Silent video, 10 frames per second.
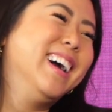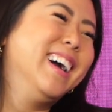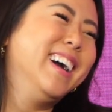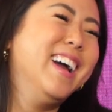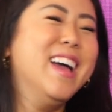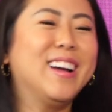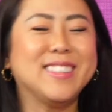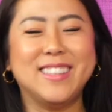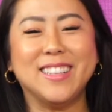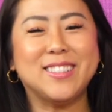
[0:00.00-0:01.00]

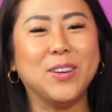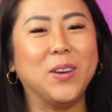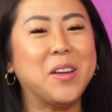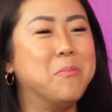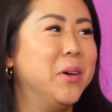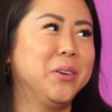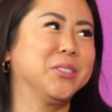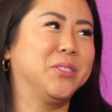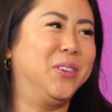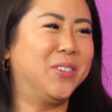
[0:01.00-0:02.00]
Because that's so like middle
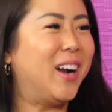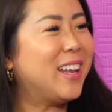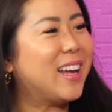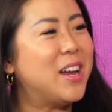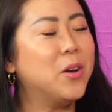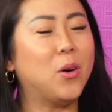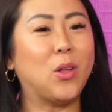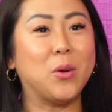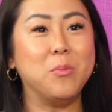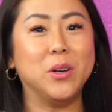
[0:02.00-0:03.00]
school, right? Like I know a
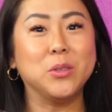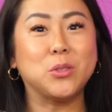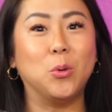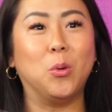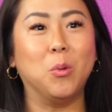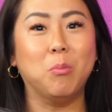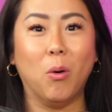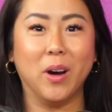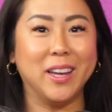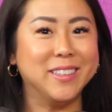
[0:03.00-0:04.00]
lot of middle school
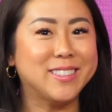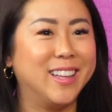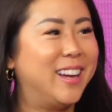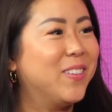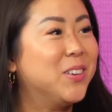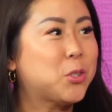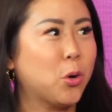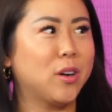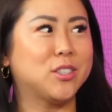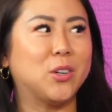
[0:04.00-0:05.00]
boys will
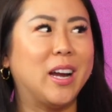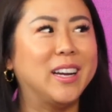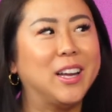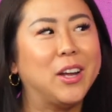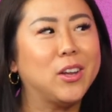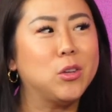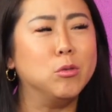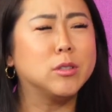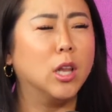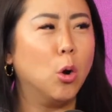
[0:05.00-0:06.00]
start trying to like
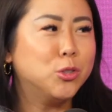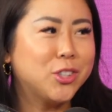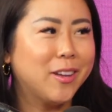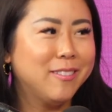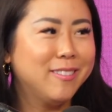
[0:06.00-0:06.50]
use lotion.